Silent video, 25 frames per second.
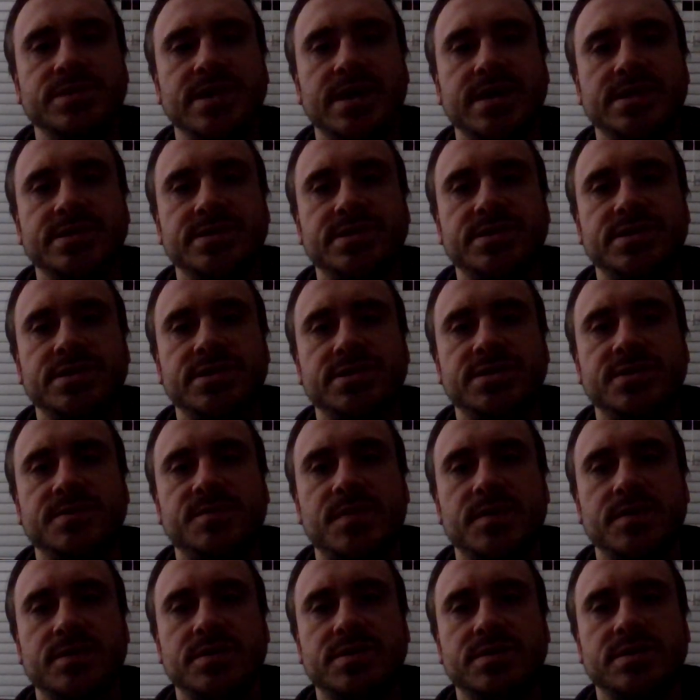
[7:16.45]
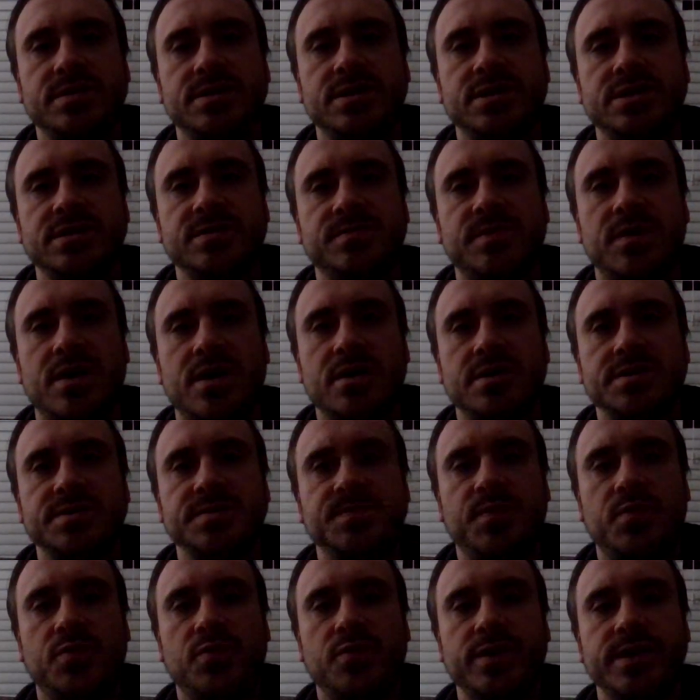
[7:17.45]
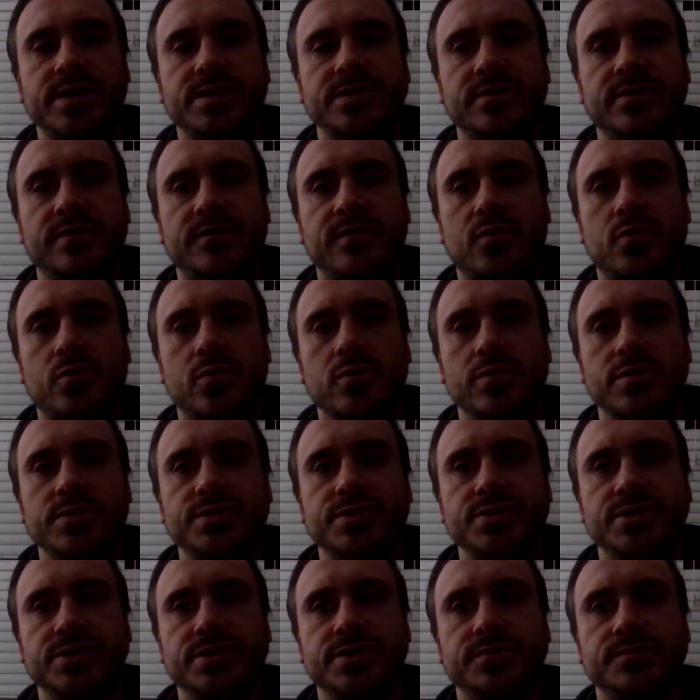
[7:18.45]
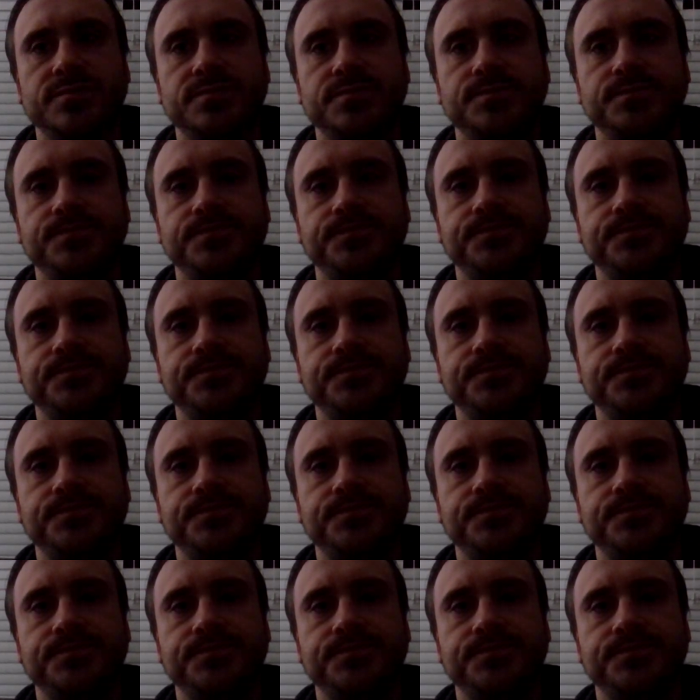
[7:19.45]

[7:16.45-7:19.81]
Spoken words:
as Tishpak's point of origin.